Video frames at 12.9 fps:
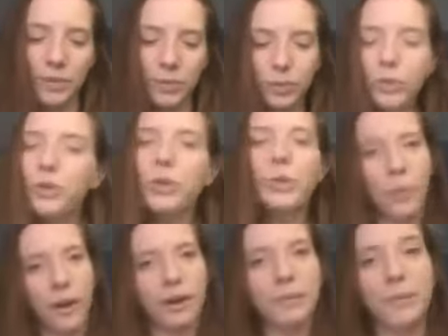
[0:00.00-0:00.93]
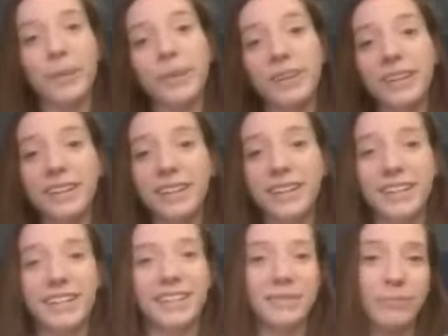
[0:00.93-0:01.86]
We'll do one more
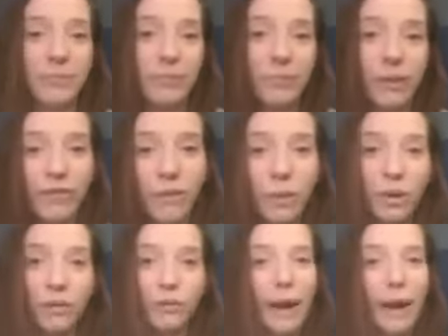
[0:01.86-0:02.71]
before